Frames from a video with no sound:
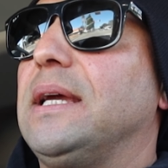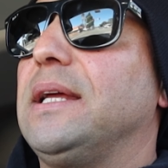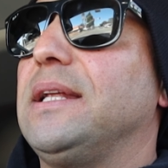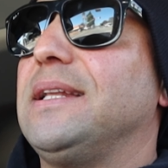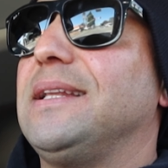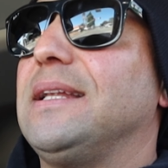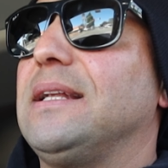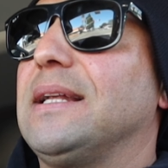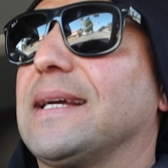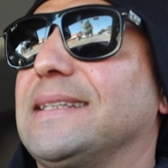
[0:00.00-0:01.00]
And
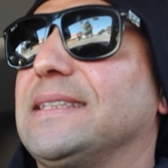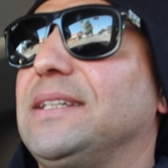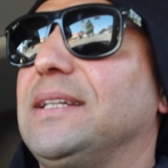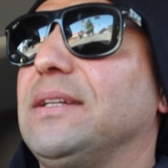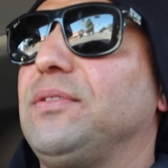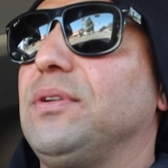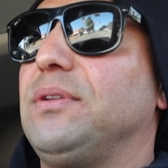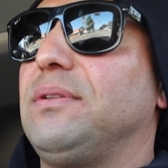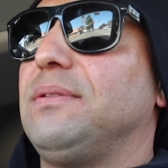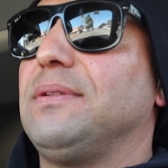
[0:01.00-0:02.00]
like I tell you,
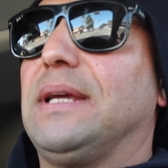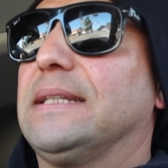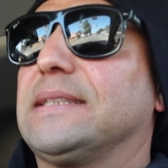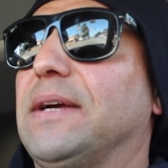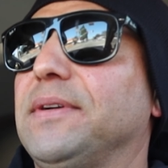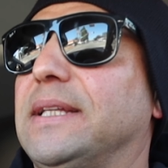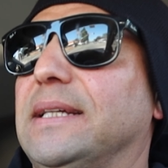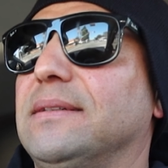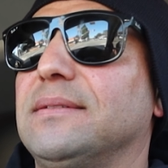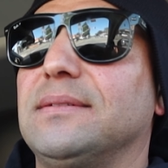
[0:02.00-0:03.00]
it's everything.